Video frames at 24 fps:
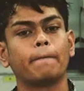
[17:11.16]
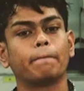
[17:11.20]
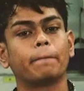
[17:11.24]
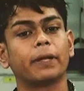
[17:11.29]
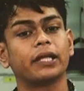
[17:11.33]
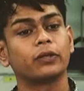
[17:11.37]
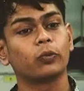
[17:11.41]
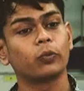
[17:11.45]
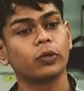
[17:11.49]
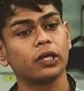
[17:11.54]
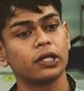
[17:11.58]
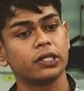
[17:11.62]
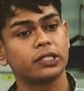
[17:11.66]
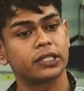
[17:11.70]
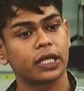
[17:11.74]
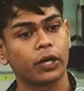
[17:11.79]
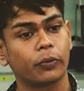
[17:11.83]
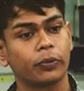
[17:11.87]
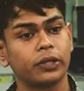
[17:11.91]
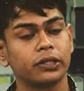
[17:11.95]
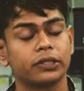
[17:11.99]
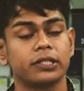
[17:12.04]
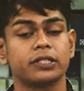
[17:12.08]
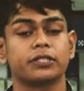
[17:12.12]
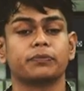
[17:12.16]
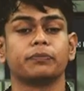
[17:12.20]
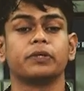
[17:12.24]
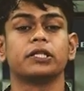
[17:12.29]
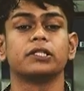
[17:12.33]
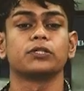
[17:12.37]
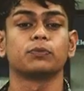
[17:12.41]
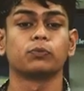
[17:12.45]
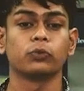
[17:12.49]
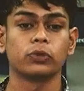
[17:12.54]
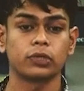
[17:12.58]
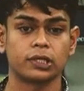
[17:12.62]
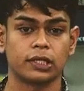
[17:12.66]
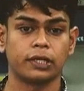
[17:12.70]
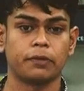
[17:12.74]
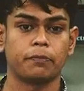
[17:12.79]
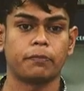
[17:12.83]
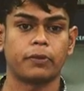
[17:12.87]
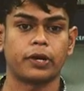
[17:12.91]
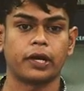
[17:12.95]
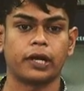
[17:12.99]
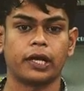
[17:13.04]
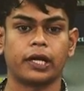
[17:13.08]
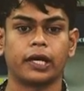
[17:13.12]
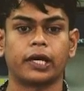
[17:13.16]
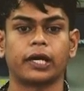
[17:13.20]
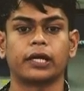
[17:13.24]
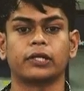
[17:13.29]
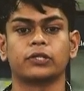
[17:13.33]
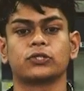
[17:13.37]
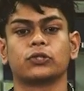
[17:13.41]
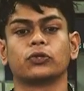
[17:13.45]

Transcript: but the word Jawi just means Muslim Peranakan.